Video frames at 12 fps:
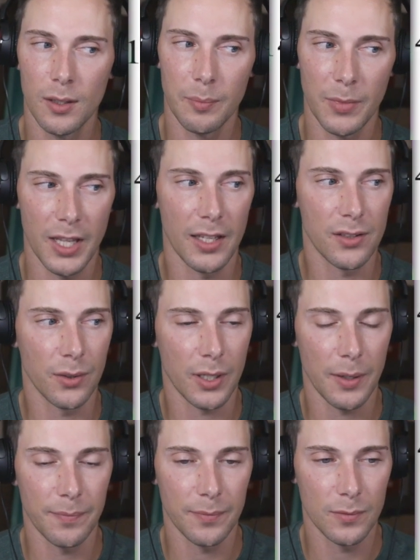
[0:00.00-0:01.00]
But that's okay.
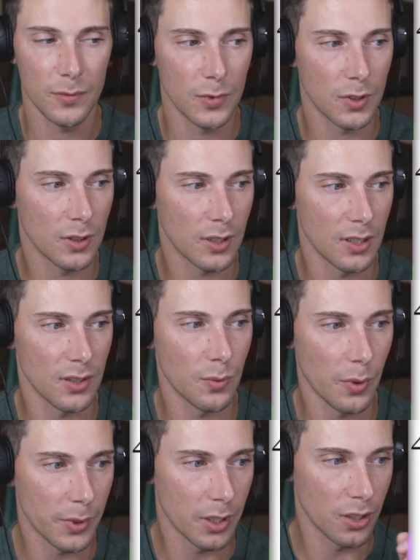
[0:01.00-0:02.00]
Because
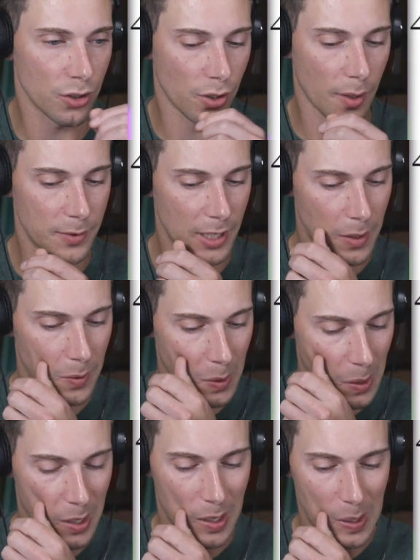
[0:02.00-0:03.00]
what we're going to drop down
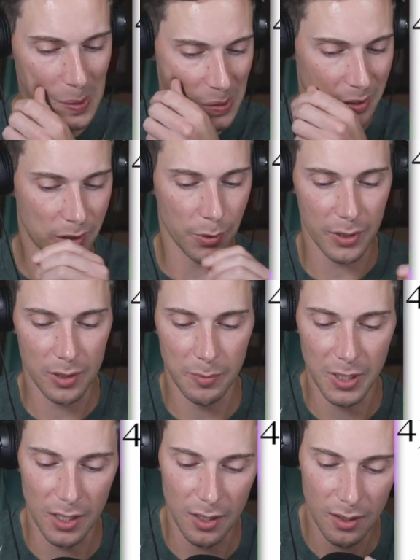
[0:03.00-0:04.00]
is going to
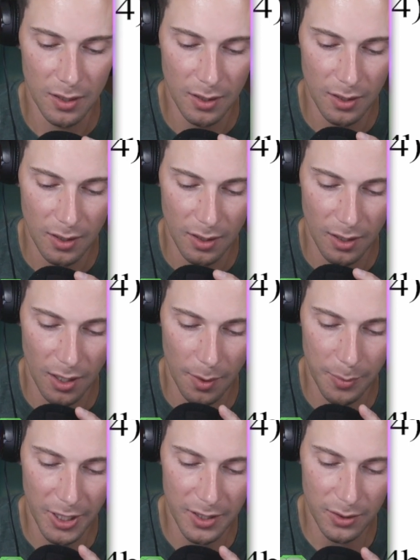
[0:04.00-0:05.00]
be a
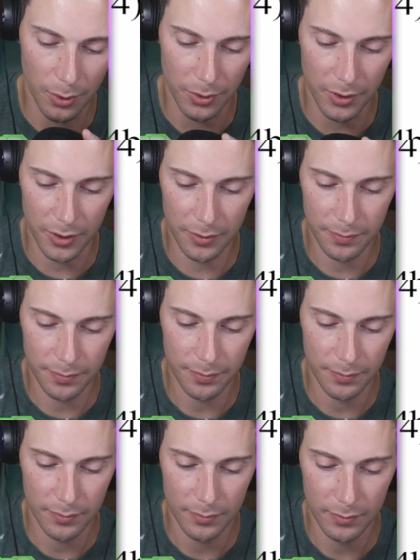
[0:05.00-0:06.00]
placeholder.
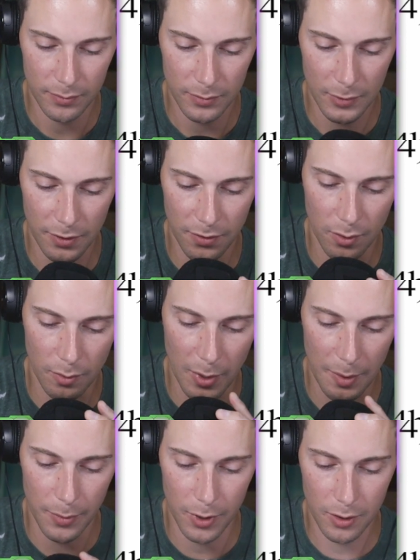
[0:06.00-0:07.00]
If you
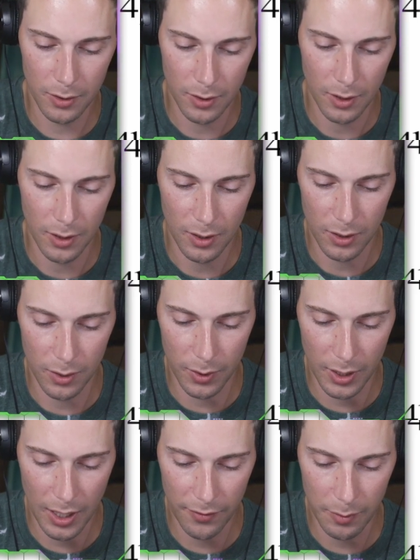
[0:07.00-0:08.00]
remember, you
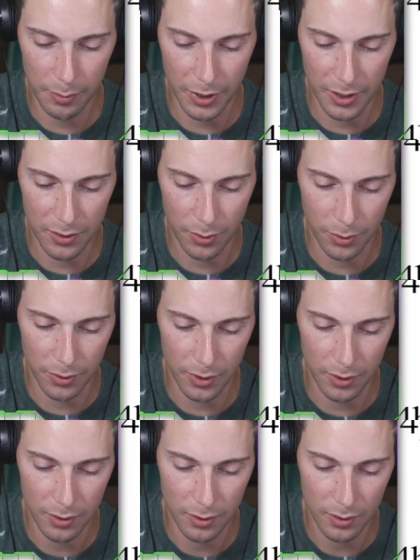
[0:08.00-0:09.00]
can have a
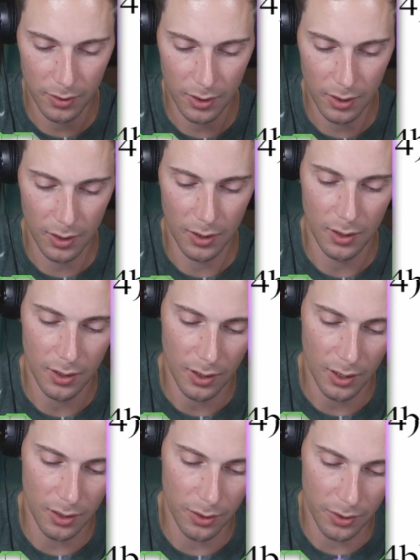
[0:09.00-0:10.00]
placeholder.
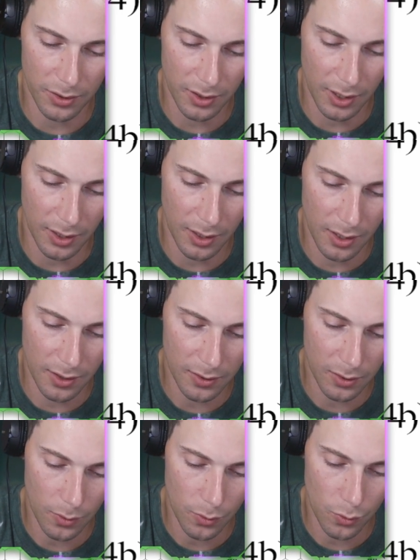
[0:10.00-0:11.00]
It looks like
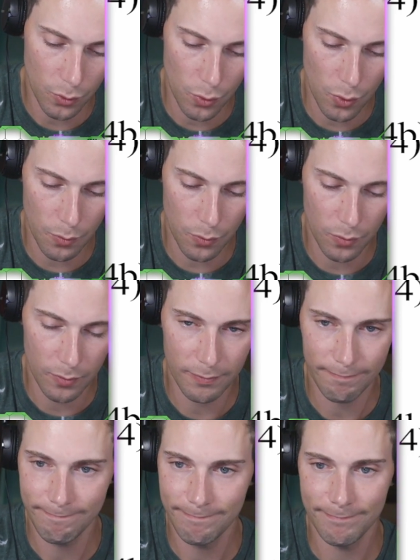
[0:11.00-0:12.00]
this.
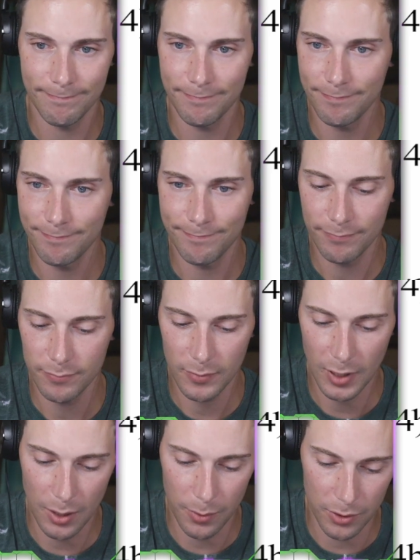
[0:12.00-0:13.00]

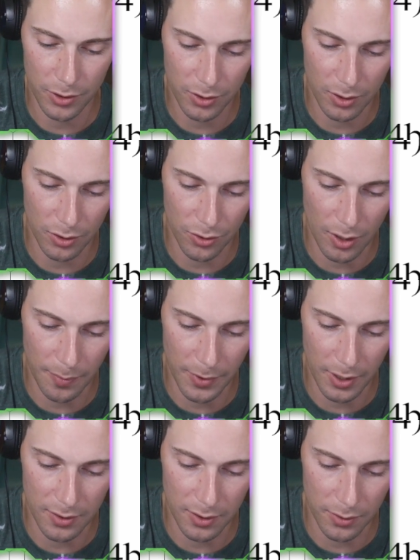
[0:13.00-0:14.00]
And we're just going to drop
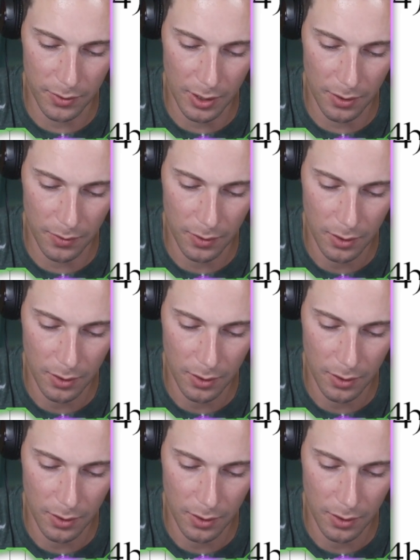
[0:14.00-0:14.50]
that zero down.